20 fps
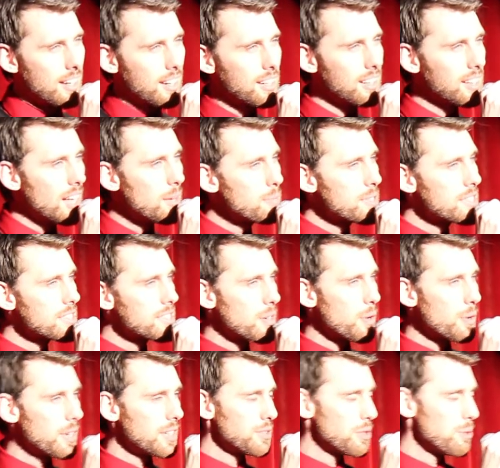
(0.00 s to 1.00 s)
Columbus
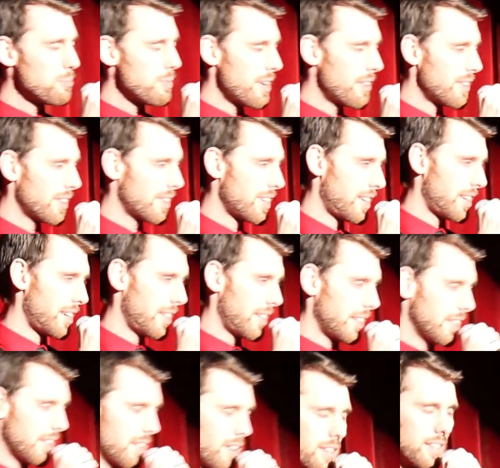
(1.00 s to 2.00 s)
going to
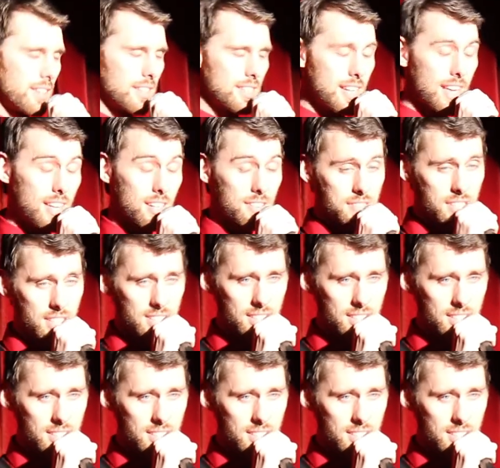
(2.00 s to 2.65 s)
America and calling the natives